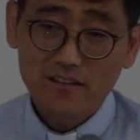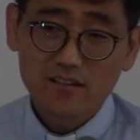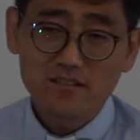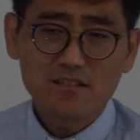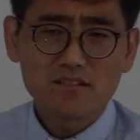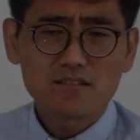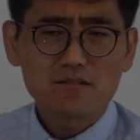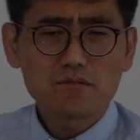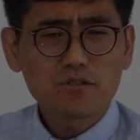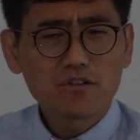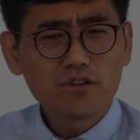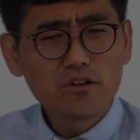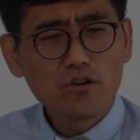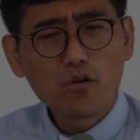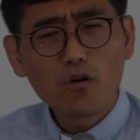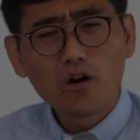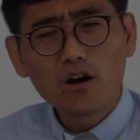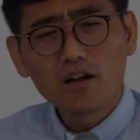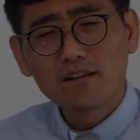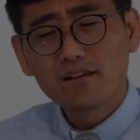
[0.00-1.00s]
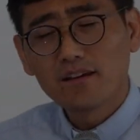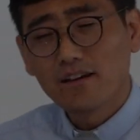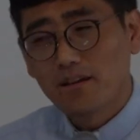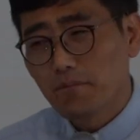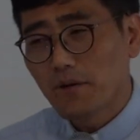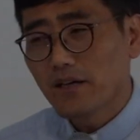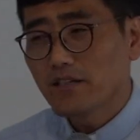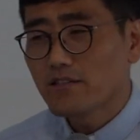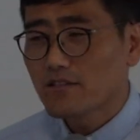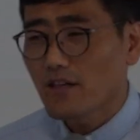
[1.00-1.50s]
And he says, you know
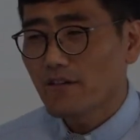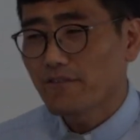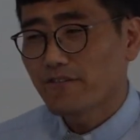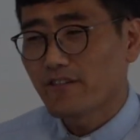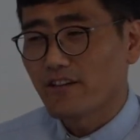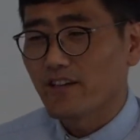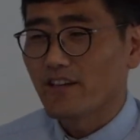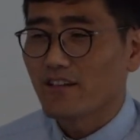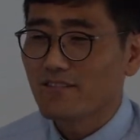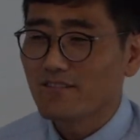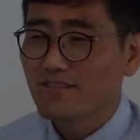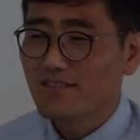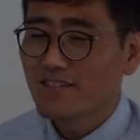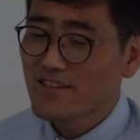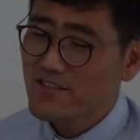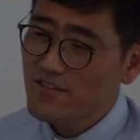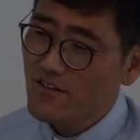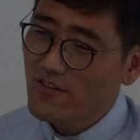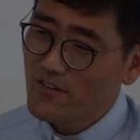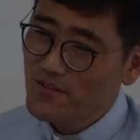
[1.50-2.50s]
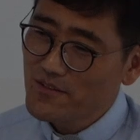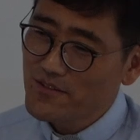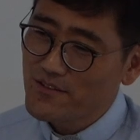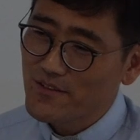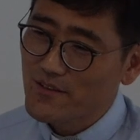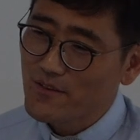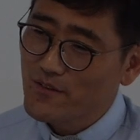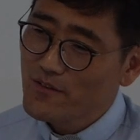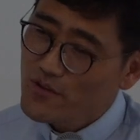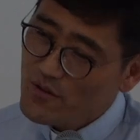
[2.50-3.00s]
what? My suffering is
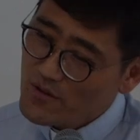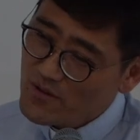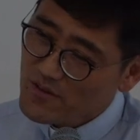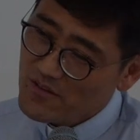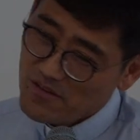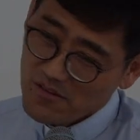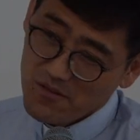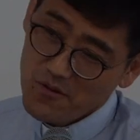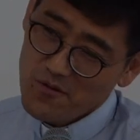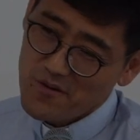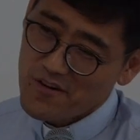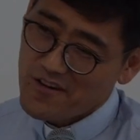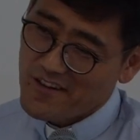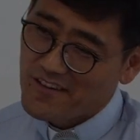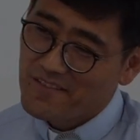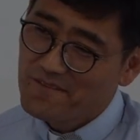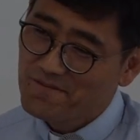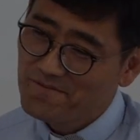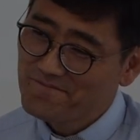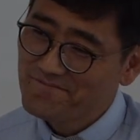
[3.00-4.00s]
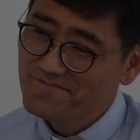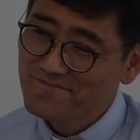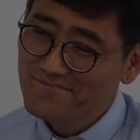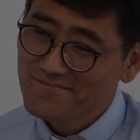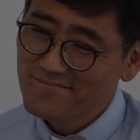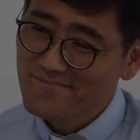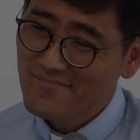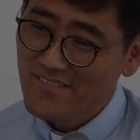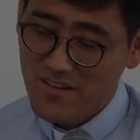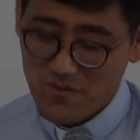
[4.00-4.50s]
also your glory.
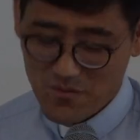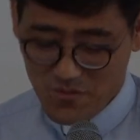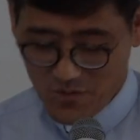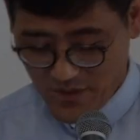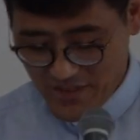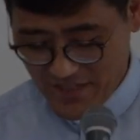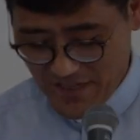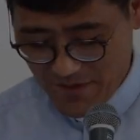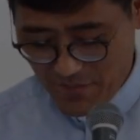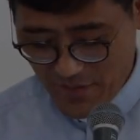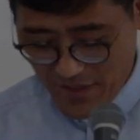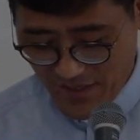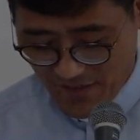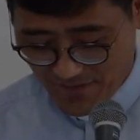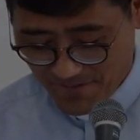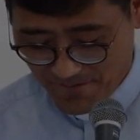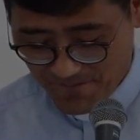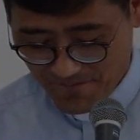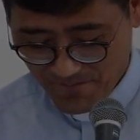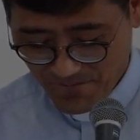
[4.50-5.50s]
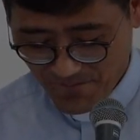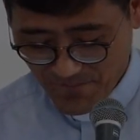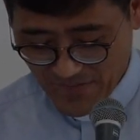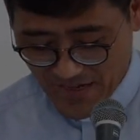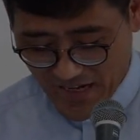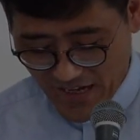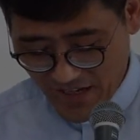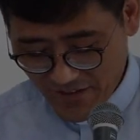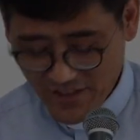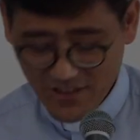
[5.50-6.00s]
What does that mean?
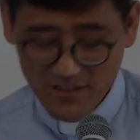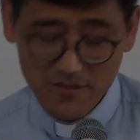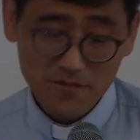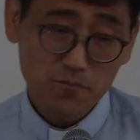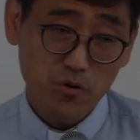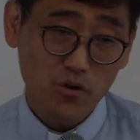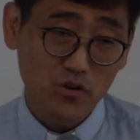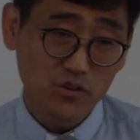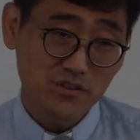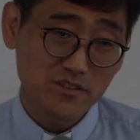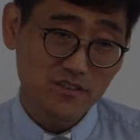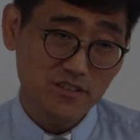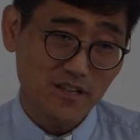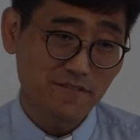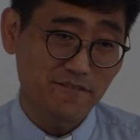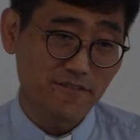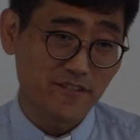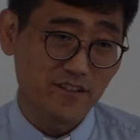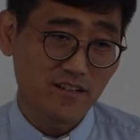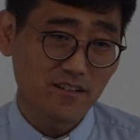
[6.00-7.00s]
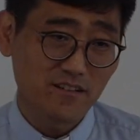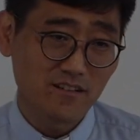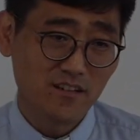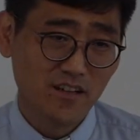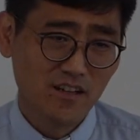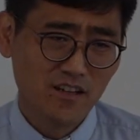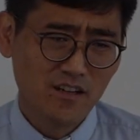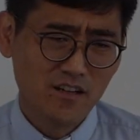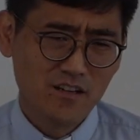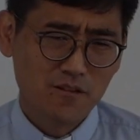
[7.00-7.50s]
How can Paul's
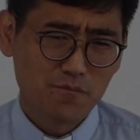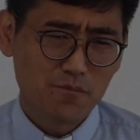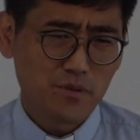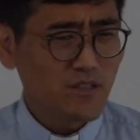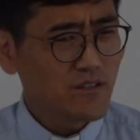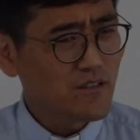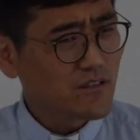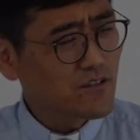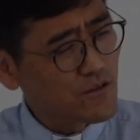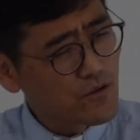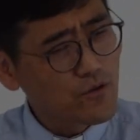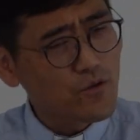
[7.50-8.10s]
suffering be the